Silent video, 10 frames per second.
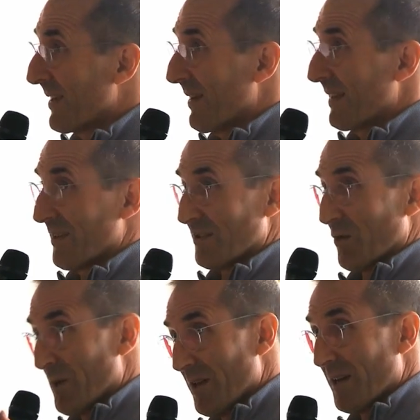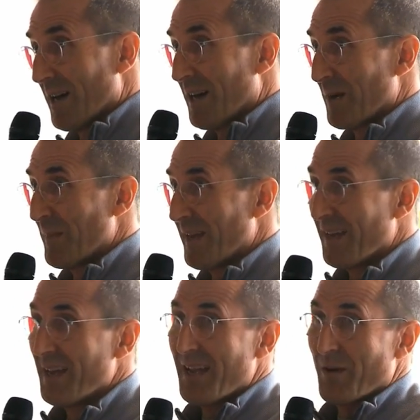Right? There's a real economy
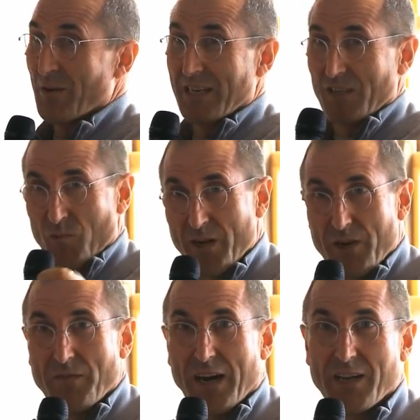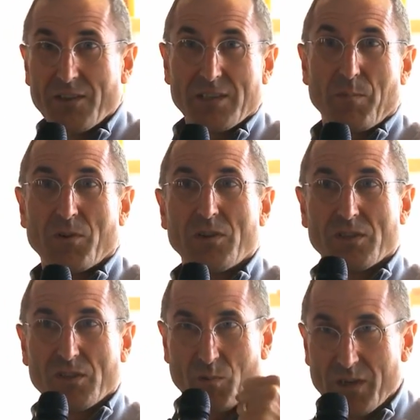which has real values, that
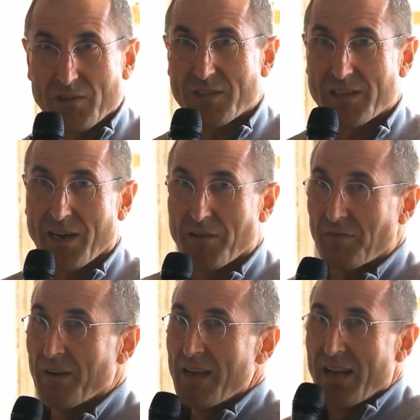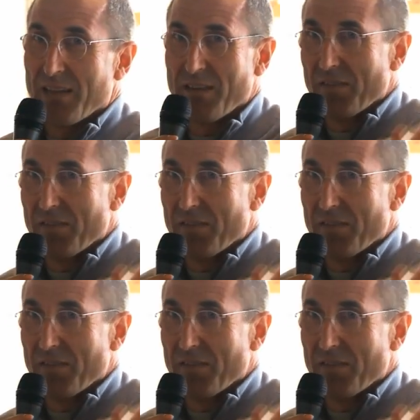produces real stuff, and then